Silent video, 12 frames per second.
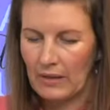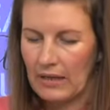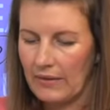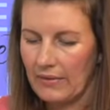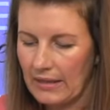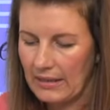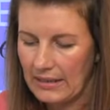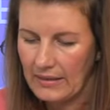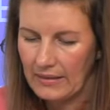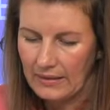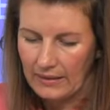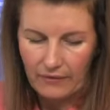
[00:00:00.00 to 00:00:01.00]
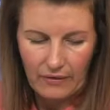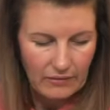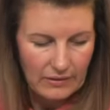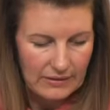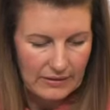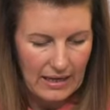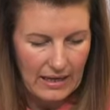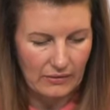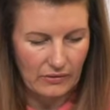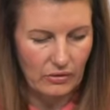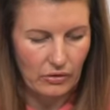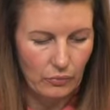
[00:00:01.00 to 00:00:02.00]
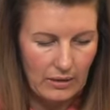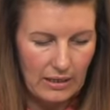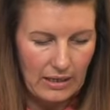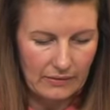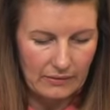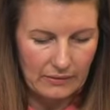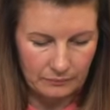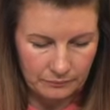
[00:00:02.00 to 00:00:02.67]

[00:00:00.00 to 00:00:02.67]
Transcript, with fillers: And then in that very set, you get...